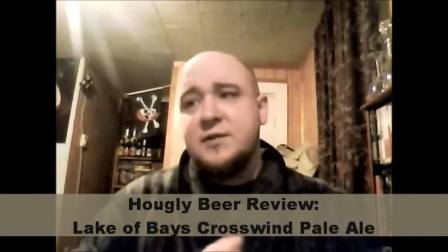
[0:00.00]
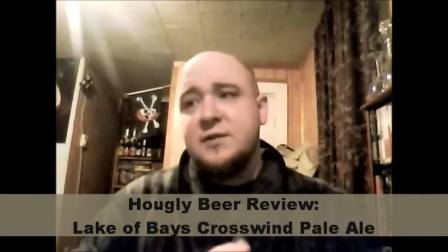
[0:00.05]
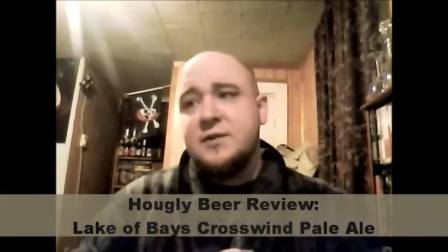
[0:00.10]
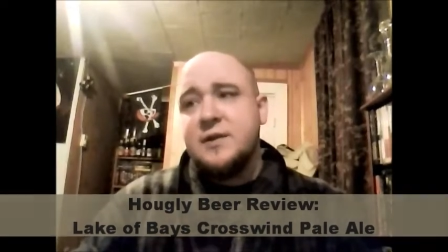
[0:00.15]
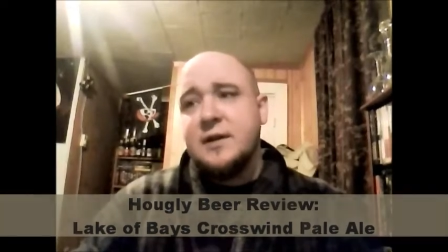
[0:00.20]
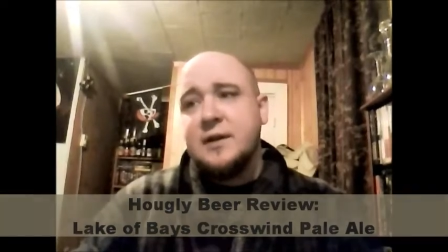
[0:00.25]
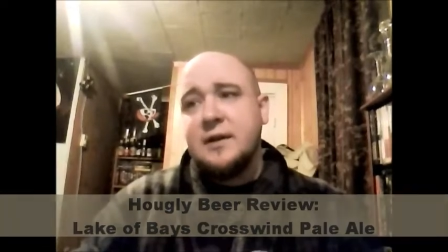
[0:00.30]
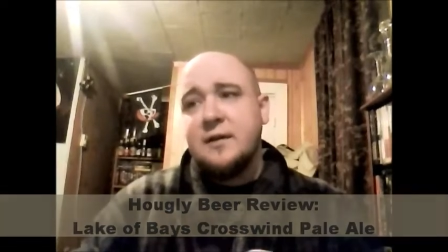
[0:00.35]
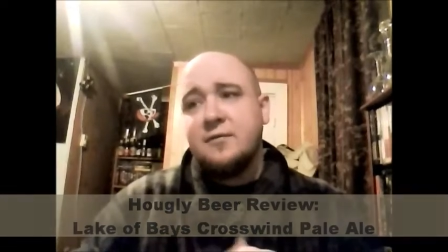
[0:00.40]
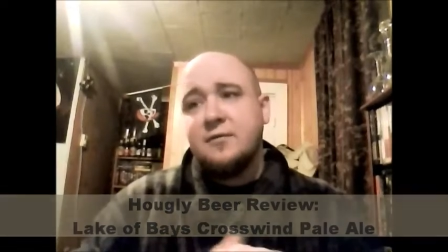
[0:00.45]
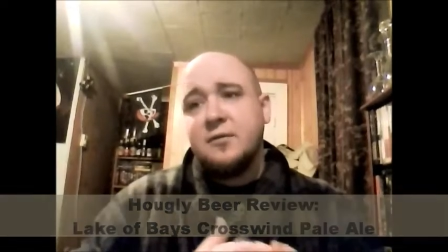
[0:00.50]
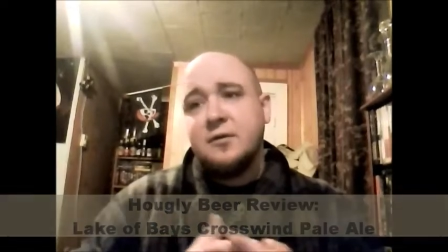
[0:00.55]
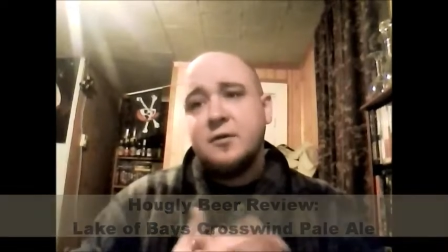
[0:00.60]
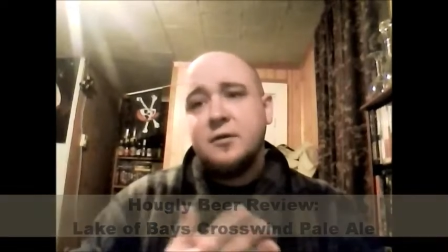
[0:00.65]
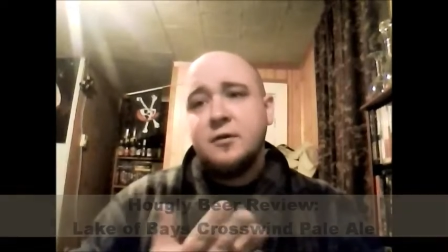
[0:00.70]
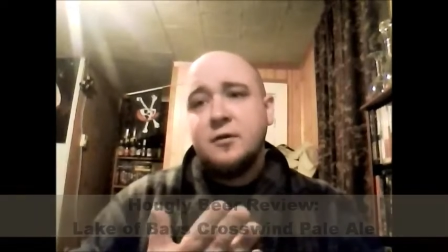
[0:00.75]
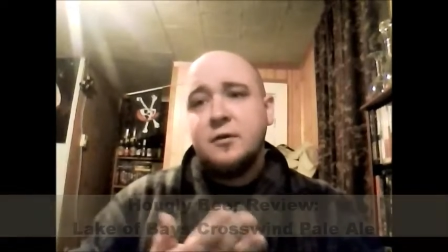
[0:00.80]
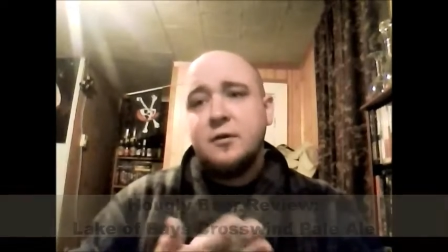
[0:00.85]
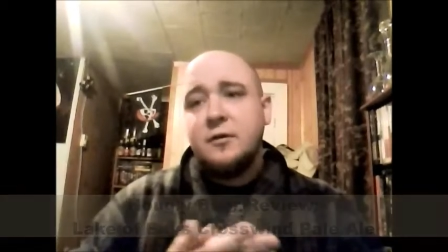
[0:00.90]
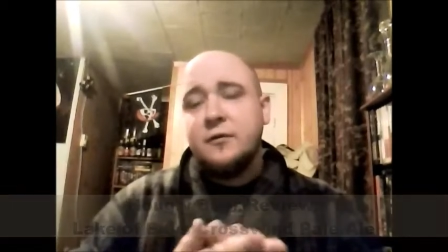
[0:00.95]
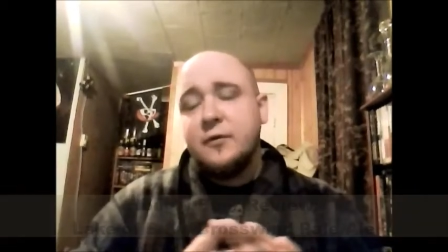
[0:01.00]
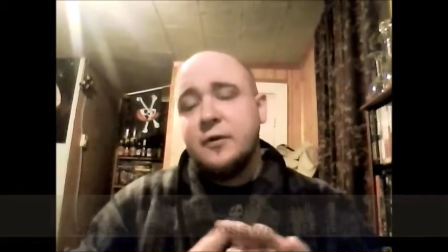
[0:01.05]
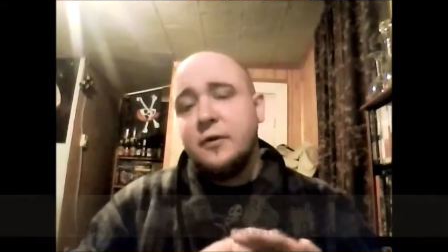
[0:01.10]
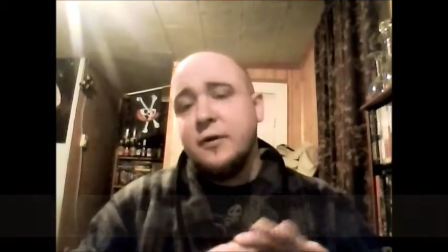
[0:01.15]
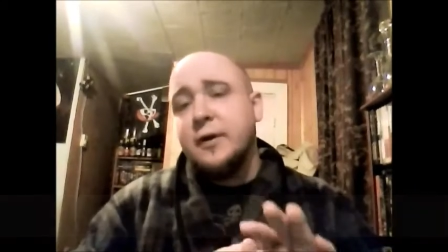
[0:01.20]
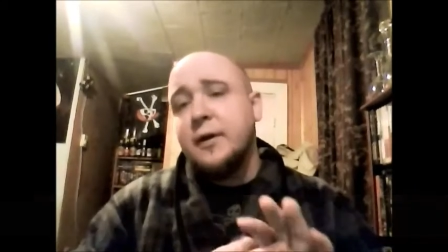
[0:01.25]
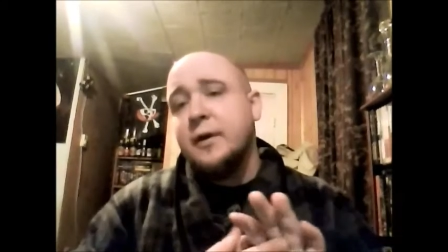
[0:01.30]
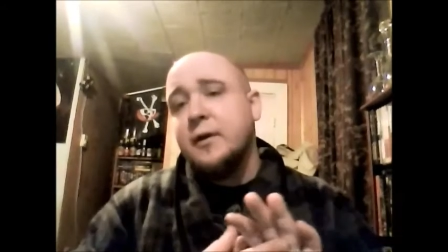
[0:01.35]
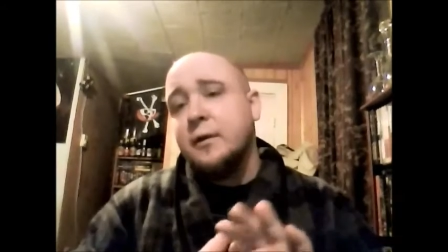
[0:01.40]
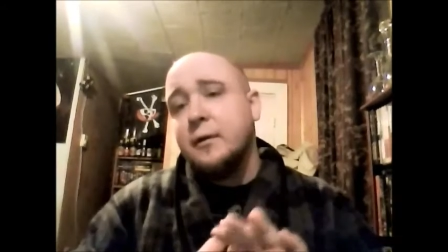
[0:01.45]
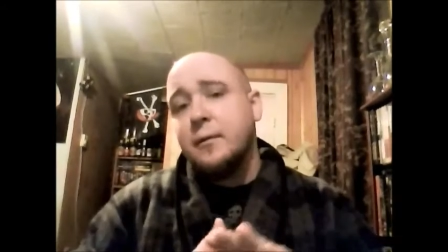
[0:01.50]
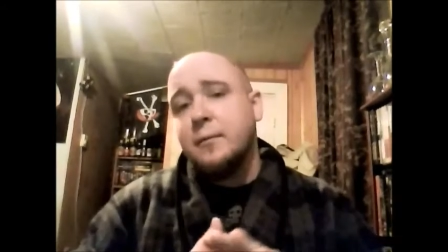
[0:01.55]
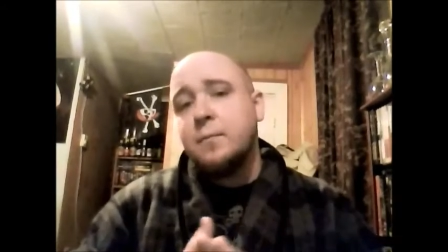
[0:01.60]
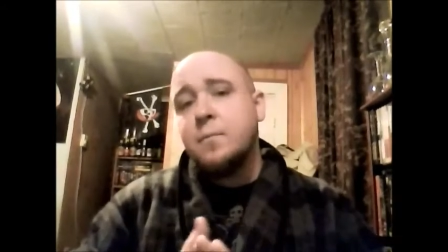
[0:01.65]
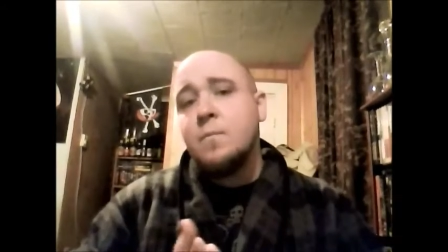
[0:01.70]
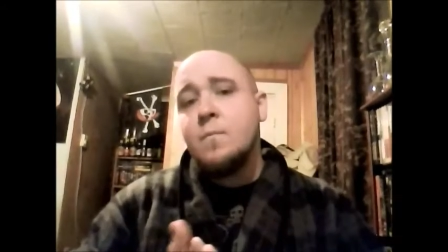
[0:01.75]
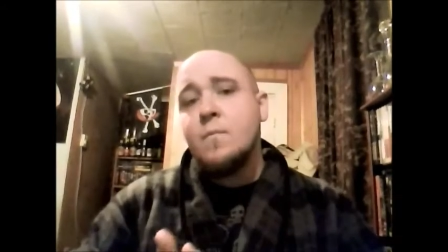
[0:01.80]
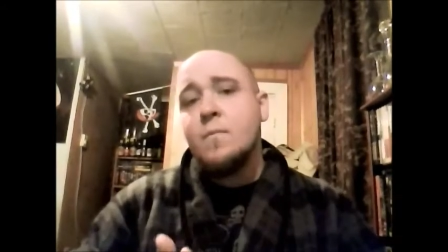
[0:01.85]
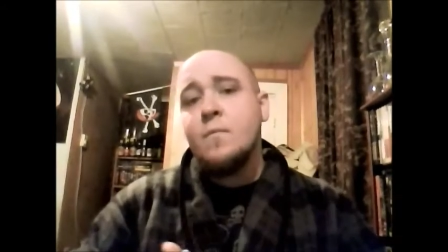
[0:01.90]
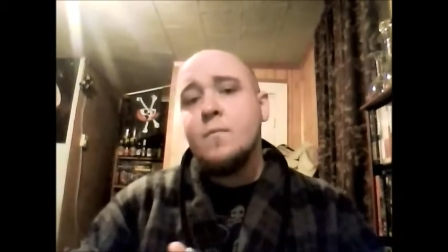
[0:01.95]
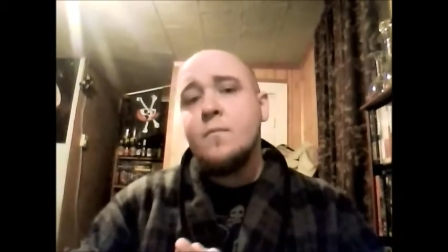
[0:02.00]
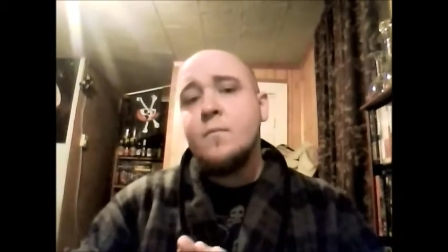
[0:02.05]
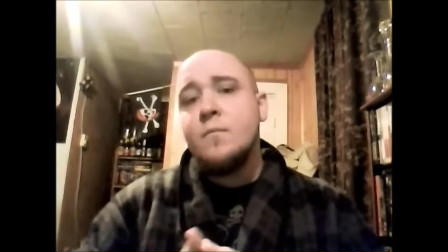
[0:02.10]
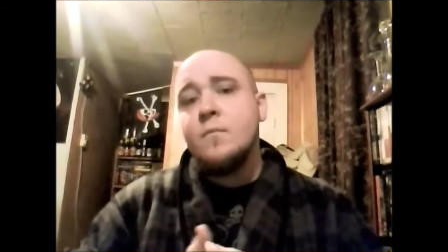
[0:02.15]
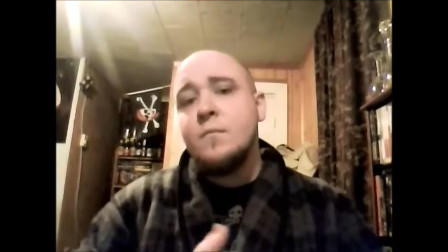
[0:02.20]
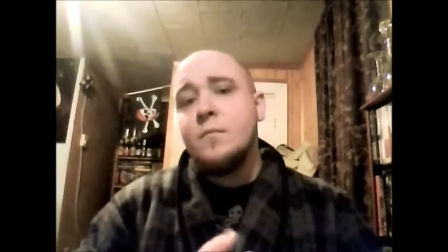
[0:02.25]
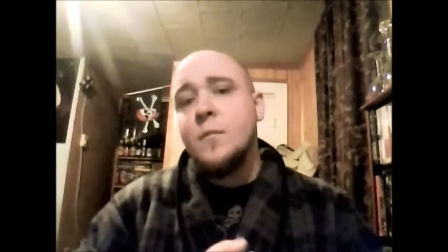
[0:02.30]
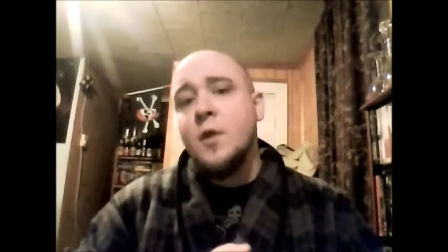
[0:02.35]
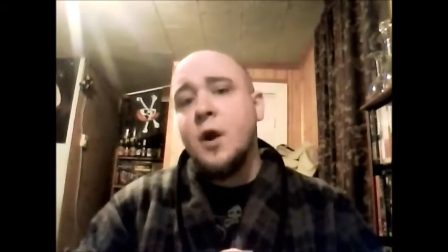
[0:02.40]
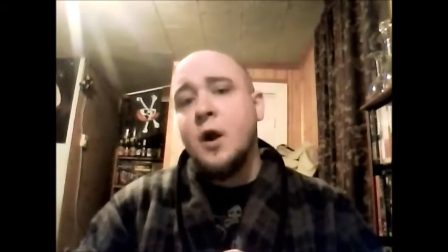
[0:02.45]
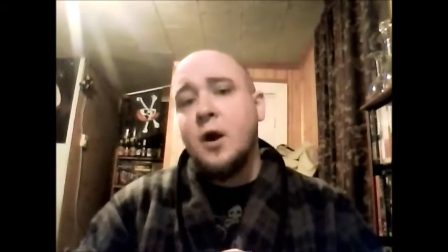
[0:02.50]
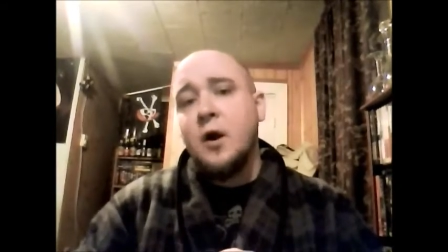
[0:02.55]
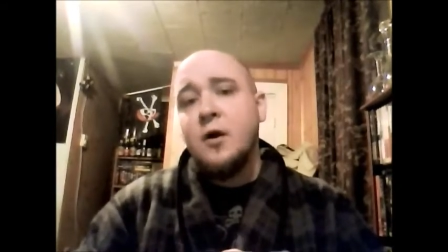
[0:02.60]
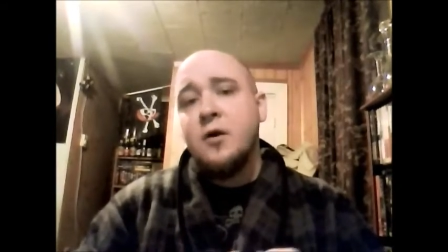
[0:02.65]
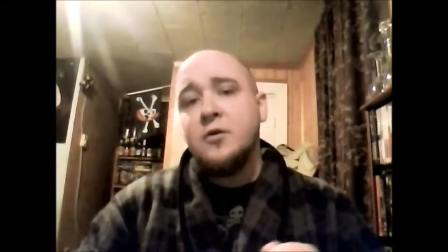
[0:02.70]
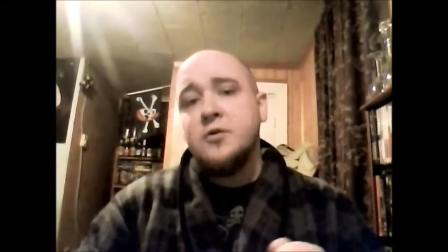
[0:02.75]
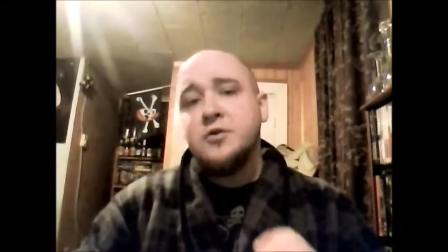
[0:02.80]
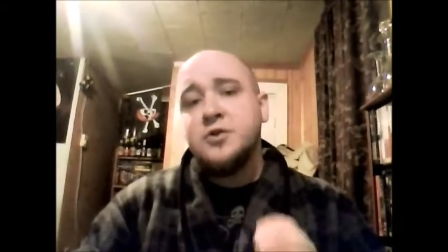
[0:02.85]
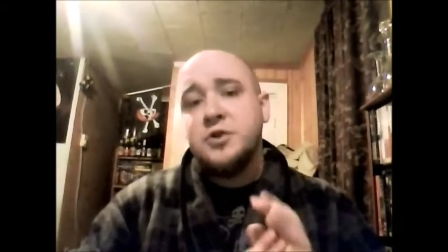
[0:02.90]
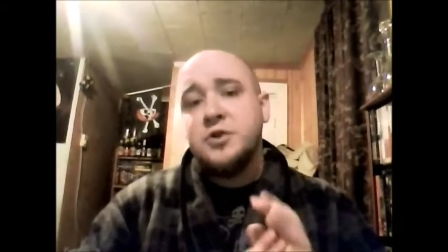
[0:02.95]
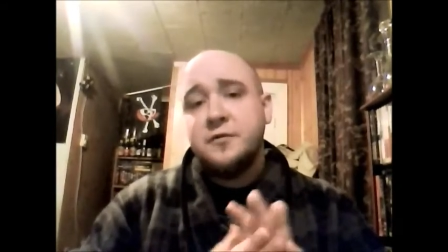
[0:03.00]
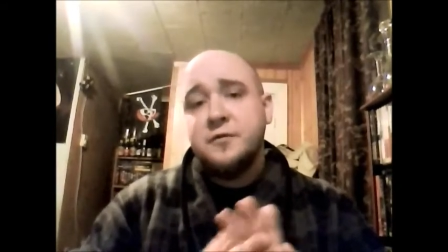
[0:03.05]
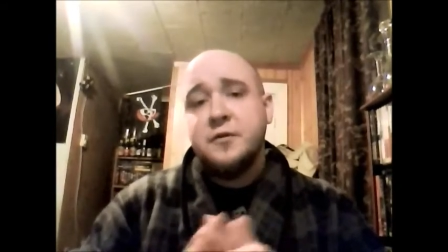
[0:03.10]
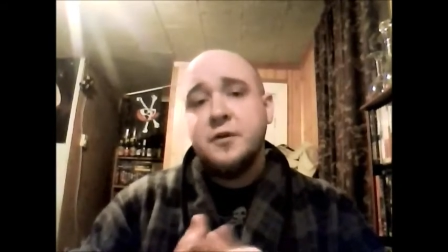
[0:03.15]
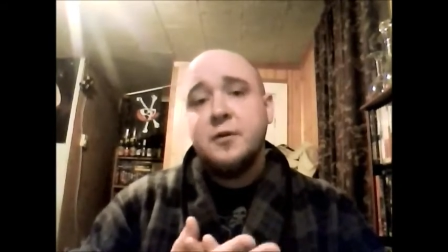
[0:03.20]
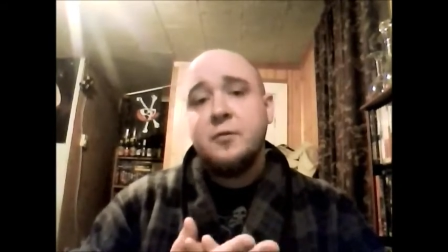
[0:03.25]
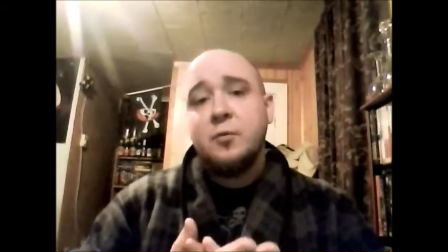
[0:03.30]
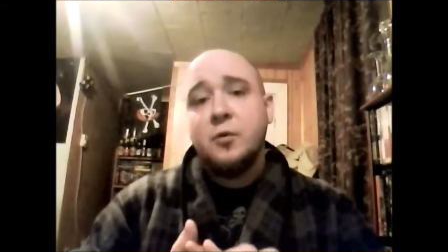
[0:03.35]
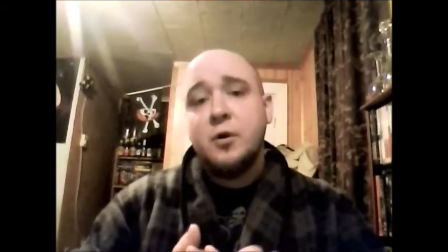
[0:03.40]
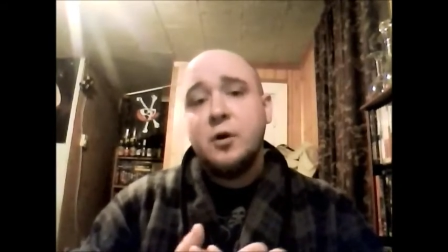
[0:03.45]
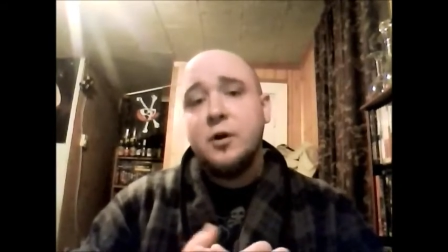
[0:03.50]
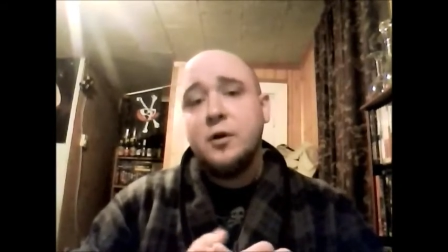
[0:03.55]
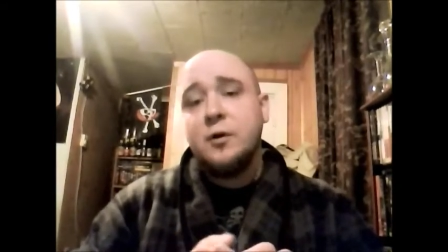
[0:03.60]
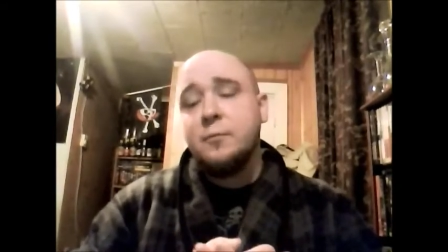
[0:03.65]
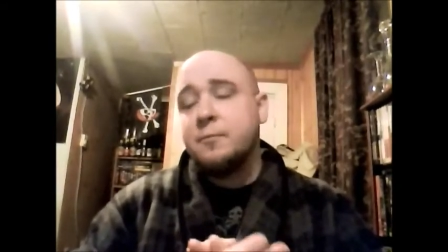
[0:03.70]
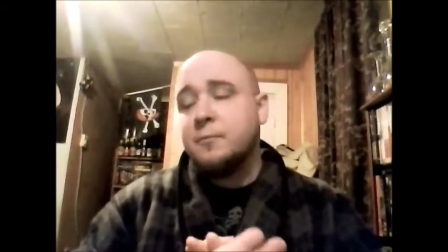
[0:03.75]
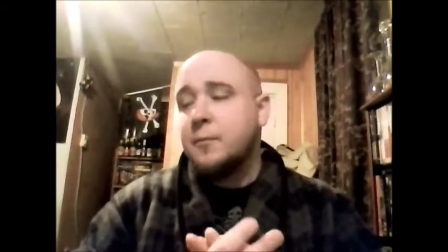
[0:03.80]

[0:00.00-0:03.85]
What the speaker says: today after a very hard shift at work,